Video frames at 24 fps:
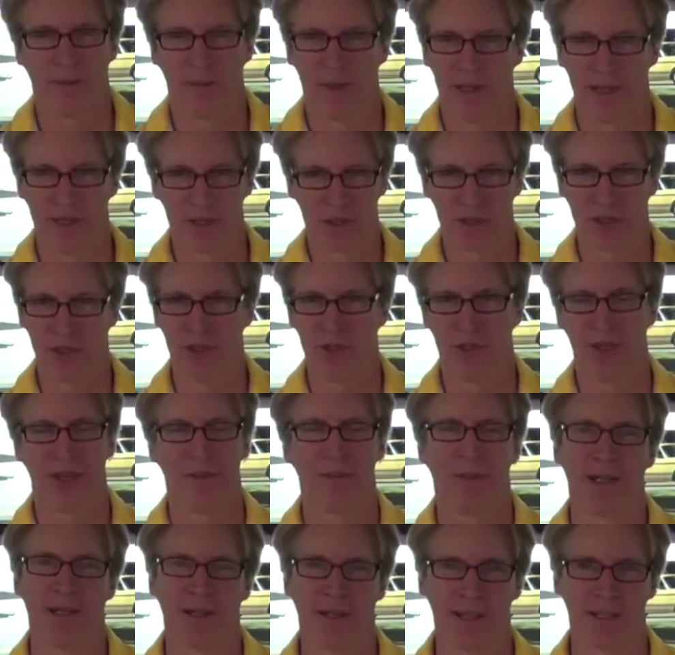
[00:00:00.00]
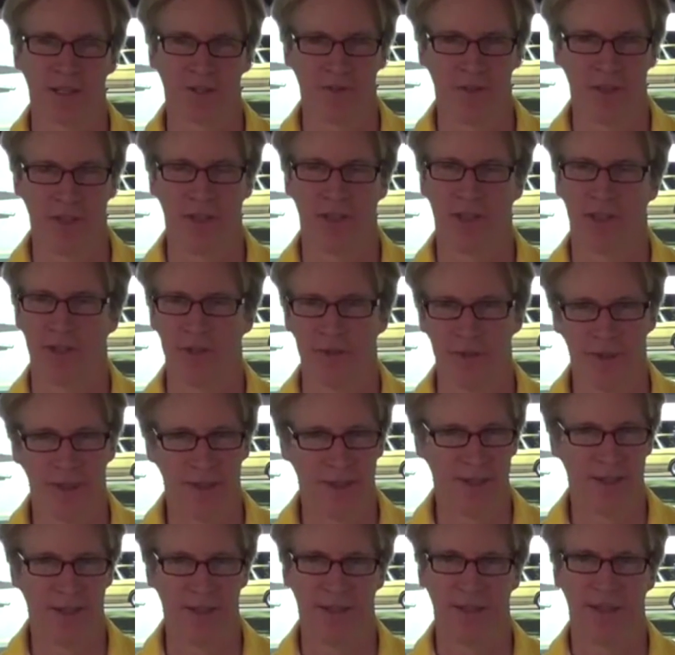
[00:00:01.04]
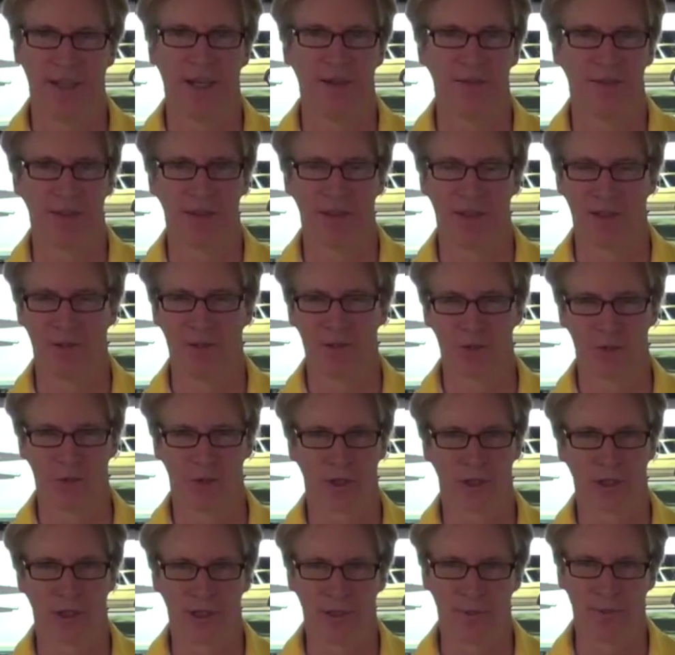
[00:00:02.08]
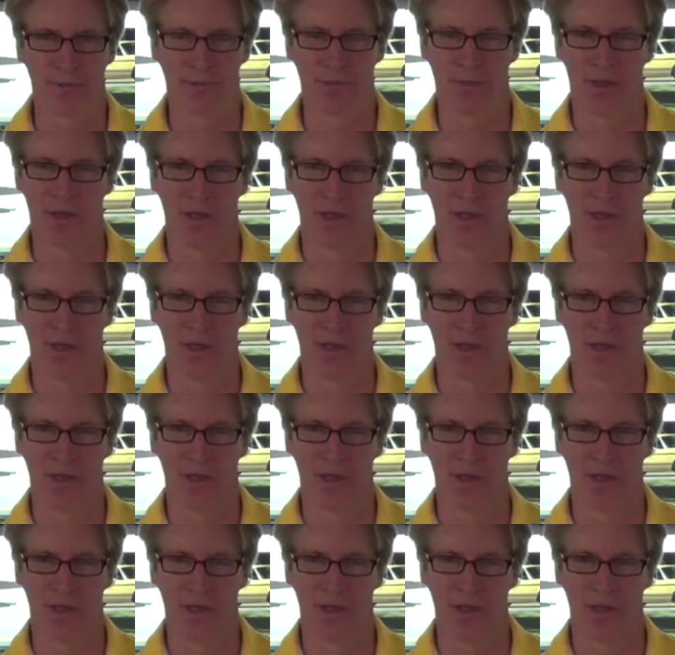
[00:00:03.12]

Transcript: I mean, I showed that in my last video. Everything was working.